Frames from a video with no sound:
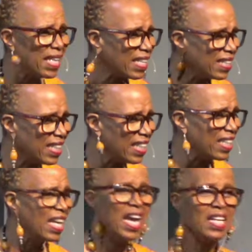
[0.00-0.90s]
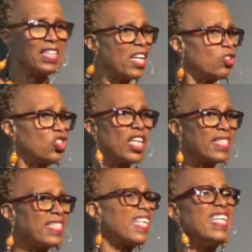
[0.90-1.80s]
me and thee. There
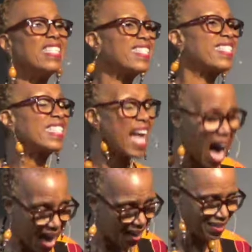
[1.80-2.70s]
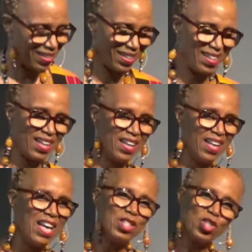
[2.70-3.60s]
just is not.
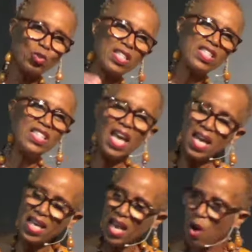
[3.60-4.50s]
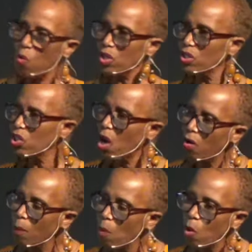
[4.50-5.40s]
So today, I want to
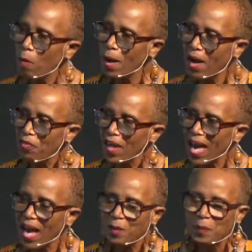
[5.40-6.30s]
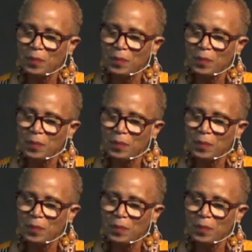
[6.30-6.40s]
talk more about that.